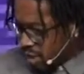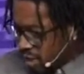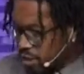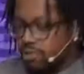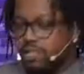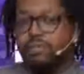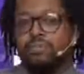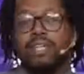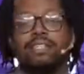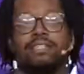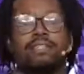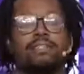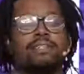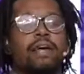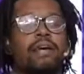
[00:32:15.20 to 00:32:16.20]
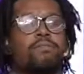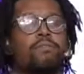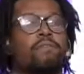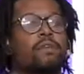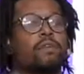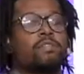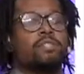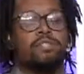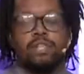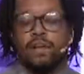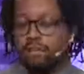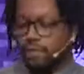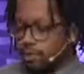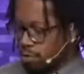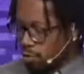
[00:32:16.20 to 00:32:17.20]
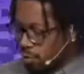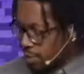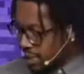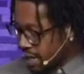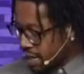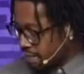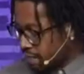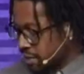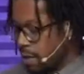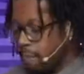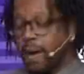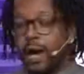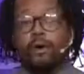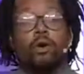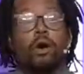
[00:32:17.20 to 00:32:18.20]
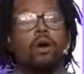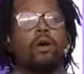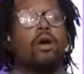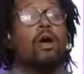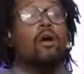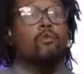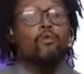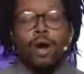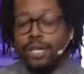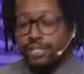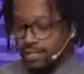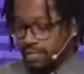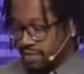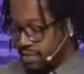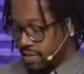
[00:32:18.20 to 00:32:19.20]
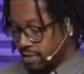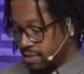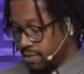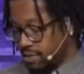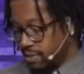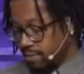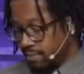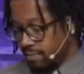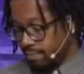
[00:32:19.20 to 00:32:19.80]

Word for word: here's some things he's saying from verses 7 through 11 about our righteousness.